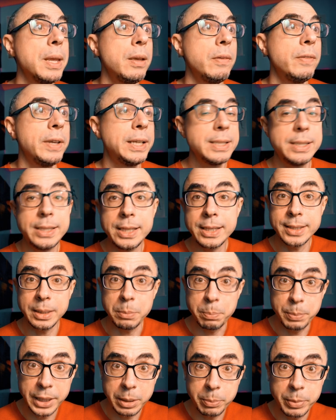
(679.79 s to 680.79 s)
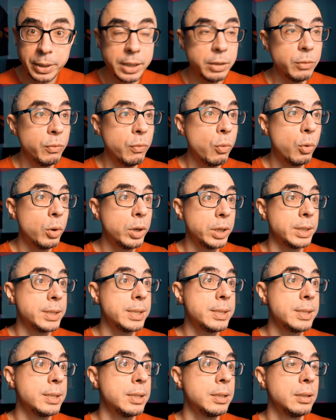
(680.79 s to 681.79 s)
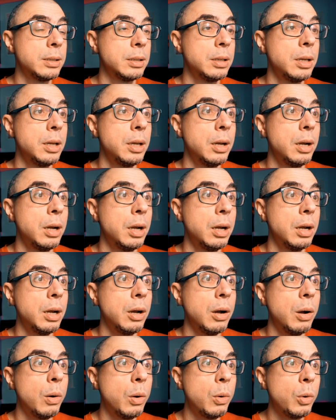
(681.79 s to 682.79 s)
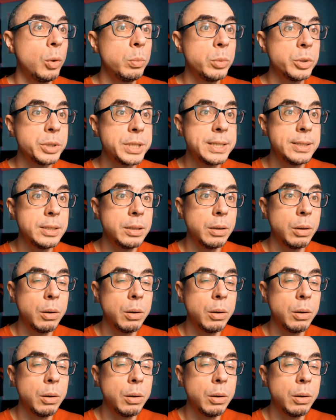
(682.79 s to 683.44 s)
we can see that Berberine works almost